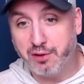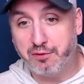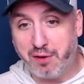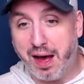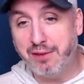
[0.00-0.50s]

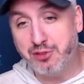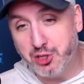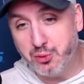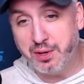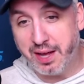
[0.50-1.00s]
5
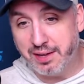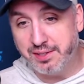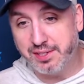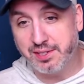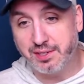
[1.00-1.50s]
2
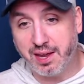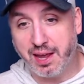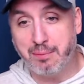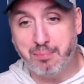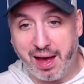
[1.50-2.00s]
against
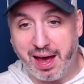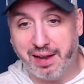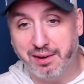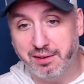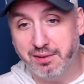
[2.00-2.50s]
a
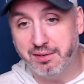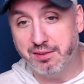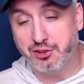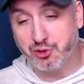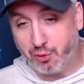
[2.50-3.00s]
bad
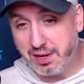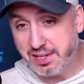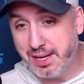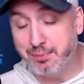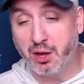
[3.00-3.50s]
Detroit
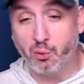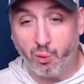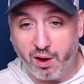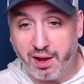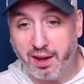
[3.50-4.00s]
team. They
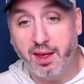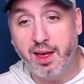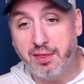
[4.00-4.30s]
won.